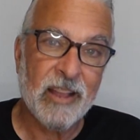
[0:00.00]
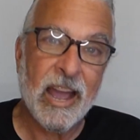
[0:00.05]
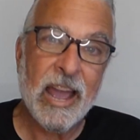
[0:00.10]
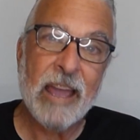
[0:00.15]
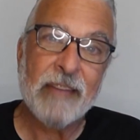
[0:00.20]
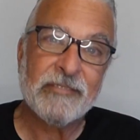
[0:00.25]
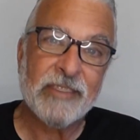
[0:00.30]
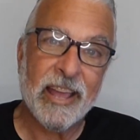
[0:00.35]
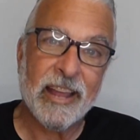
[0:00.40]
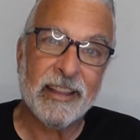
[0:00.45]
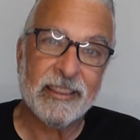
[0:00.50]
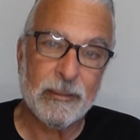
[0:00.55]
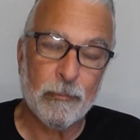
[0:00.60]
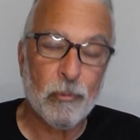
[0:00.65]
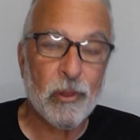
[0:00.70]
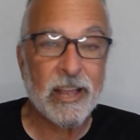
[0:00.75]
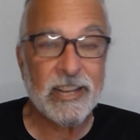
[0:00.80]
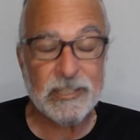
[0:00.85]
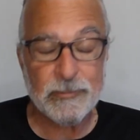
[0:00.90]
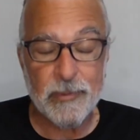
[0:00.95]
I have to edit the
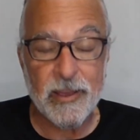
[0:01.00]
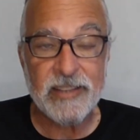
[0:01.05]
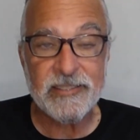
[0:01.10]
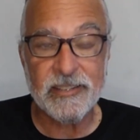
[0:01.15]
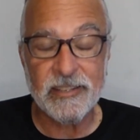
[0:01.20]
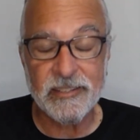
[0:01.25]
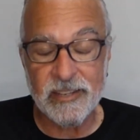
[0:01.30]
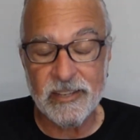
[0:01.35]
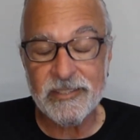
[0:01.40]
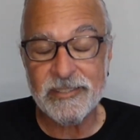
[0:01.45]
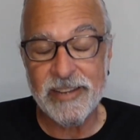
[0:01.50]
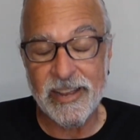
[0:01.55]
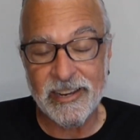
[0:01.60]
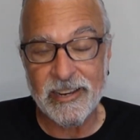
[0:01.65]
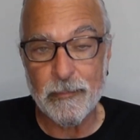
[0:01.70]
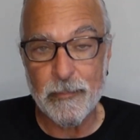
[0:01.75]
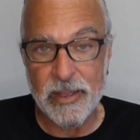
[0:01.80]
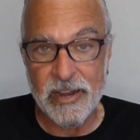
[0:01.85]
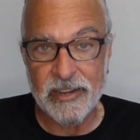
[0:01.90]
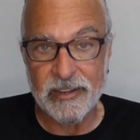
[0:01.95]
blank space. It does
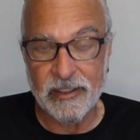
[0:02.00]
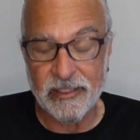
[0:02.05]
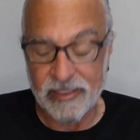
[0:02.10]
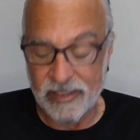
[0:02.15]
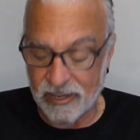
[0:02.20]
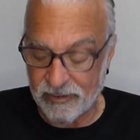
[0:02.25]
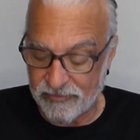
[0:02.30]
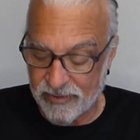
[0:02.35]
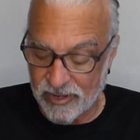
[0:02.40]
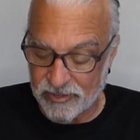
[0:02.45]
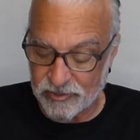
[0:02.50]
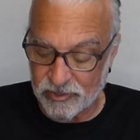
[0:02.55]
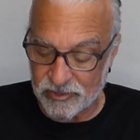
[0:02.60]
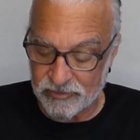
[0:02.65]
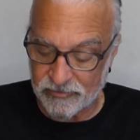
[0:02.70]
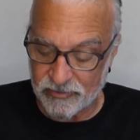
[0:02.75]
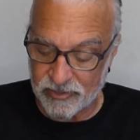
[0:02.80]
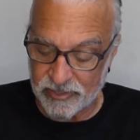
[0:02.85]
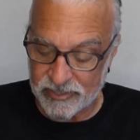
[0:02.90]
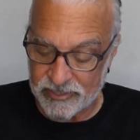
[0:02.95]
take a minute to think of answers for